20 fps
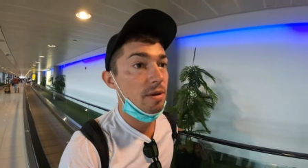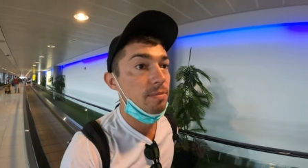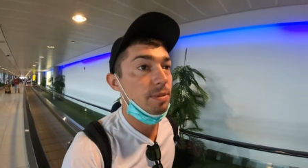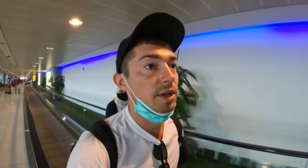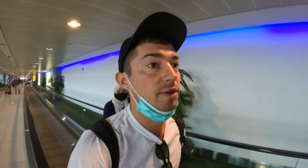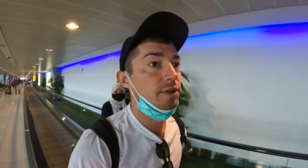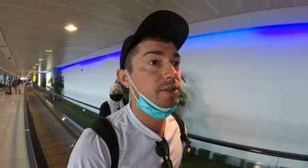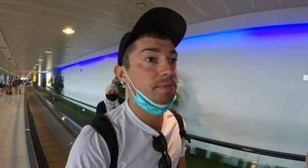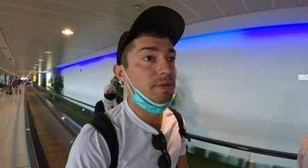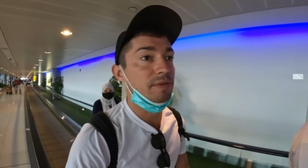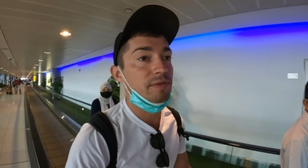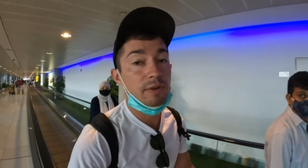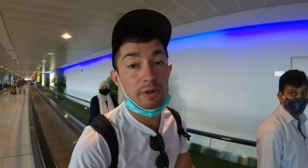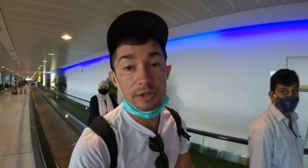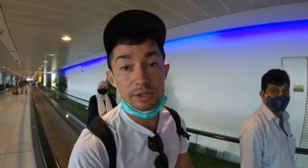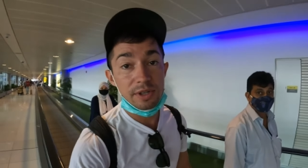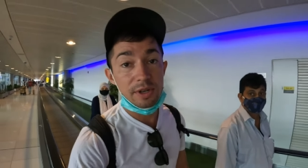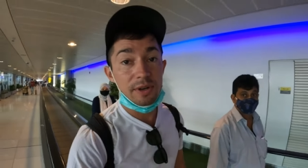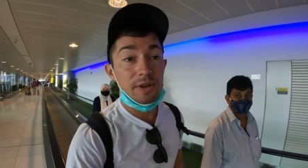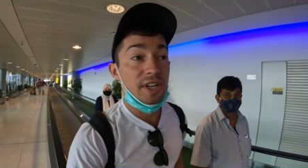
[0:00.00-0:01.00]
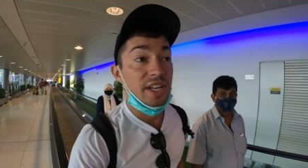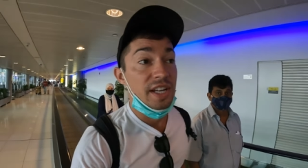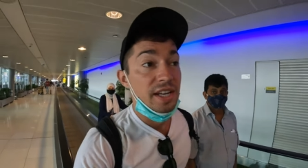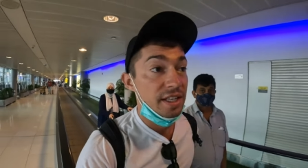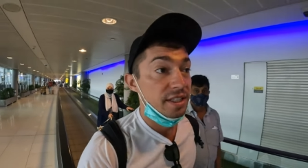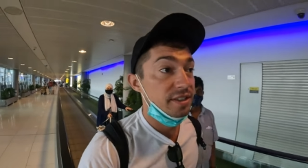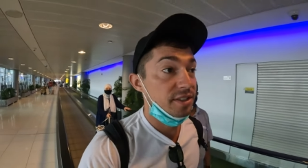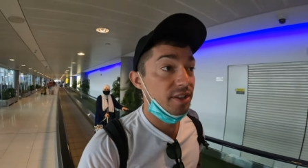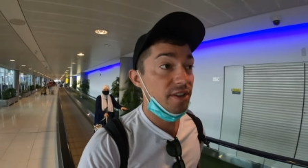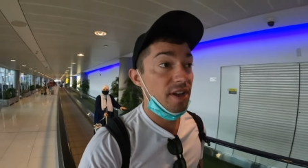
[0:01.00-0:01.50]
couple hours before. So
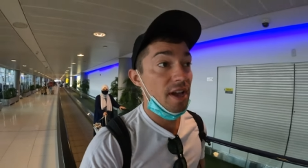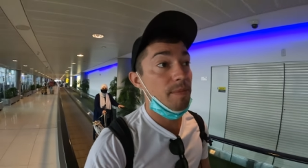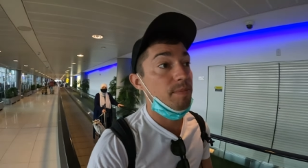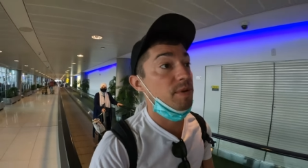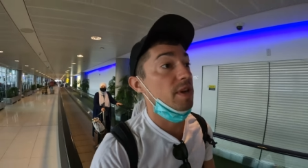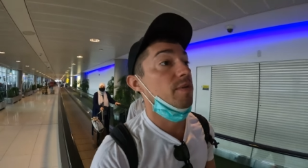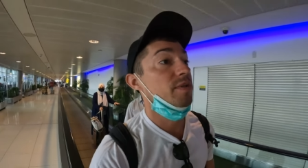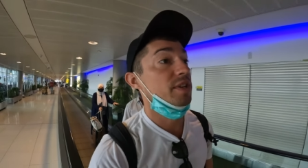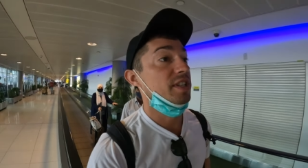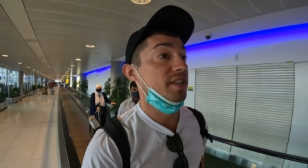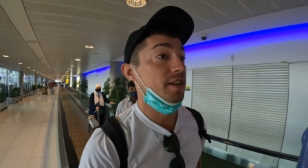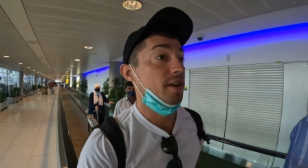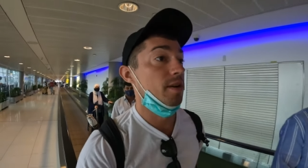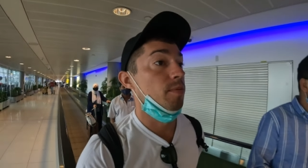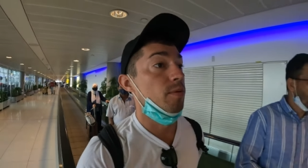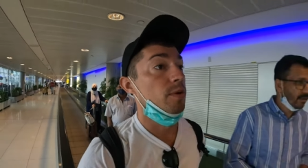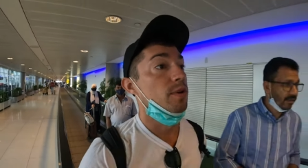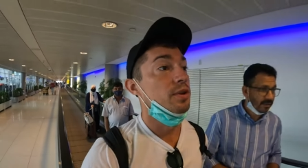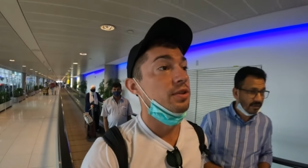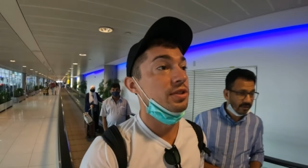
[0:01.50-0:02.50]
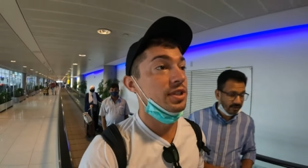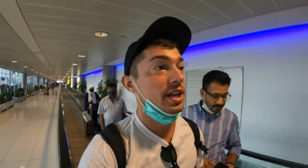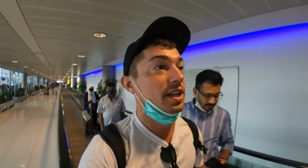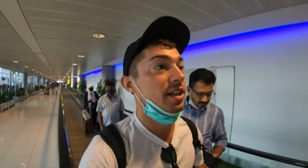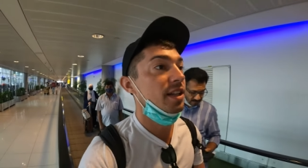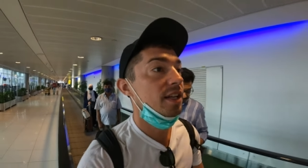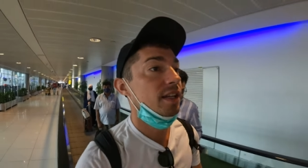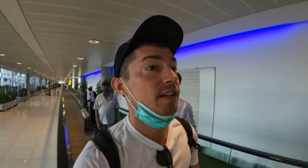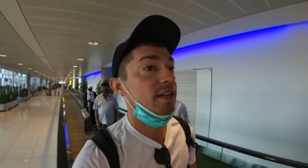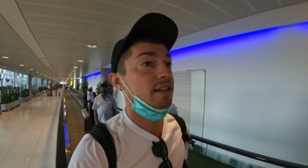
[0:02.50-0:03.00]
still happy I went to the airport
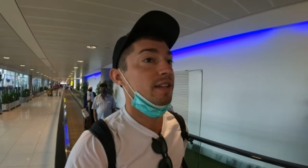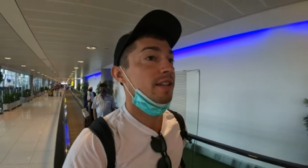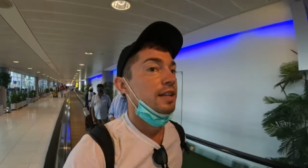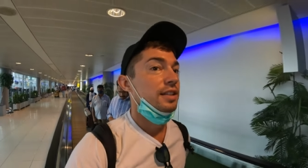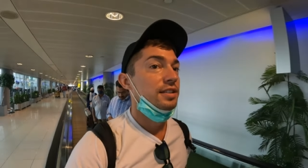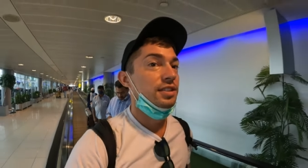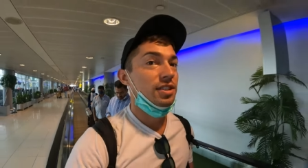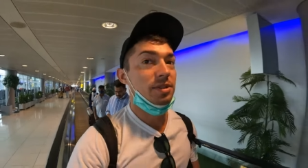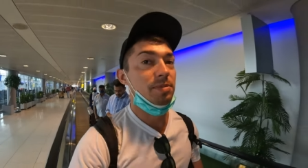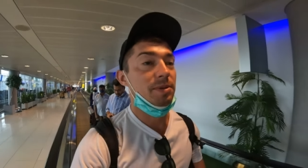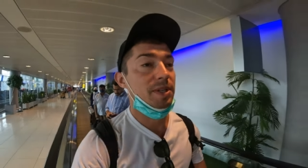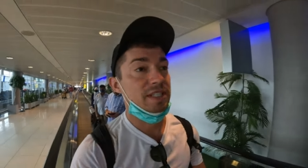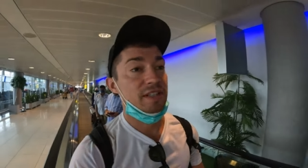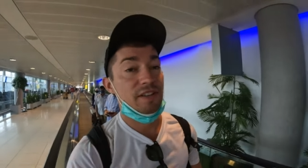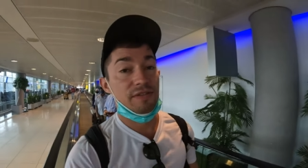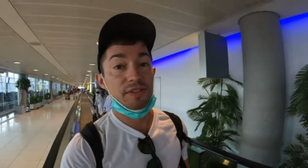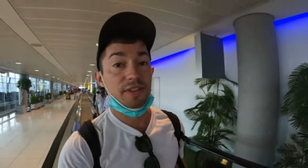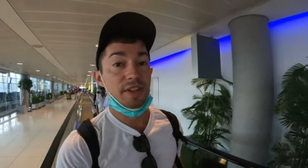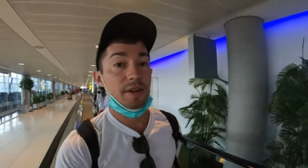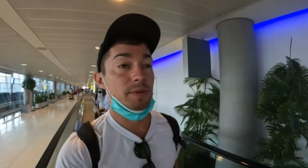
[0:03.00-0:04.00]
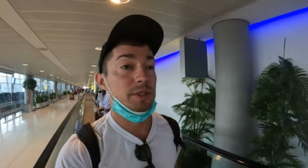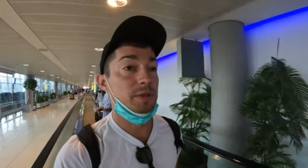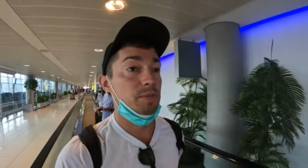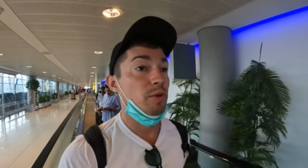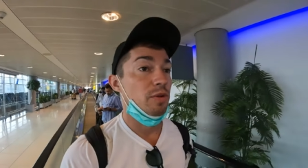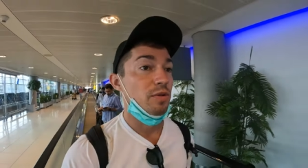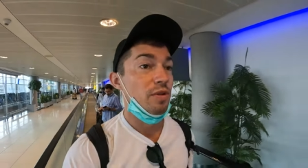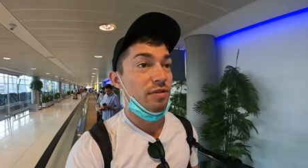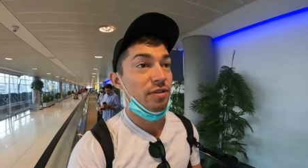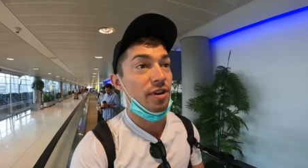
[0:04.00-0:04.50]
hotel just because I feel that much
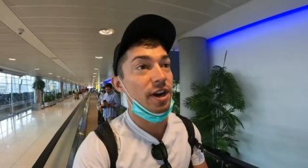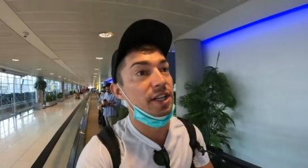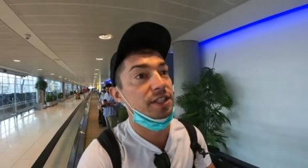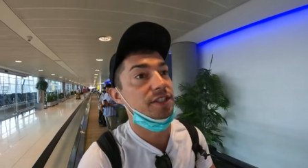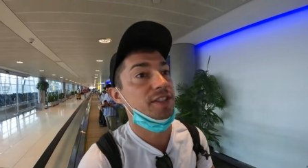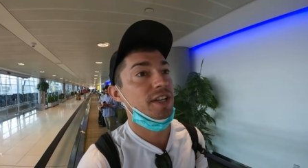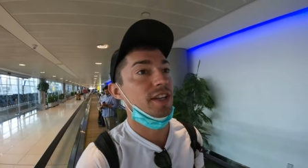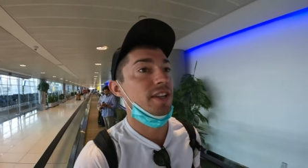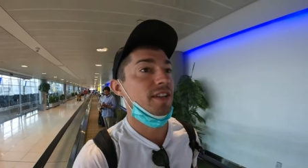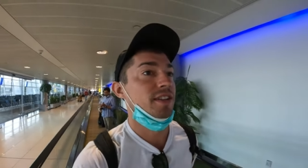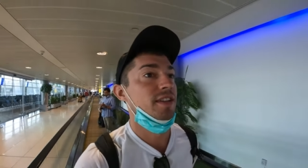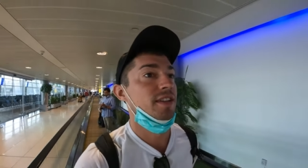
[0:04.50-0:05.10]
more refreshed.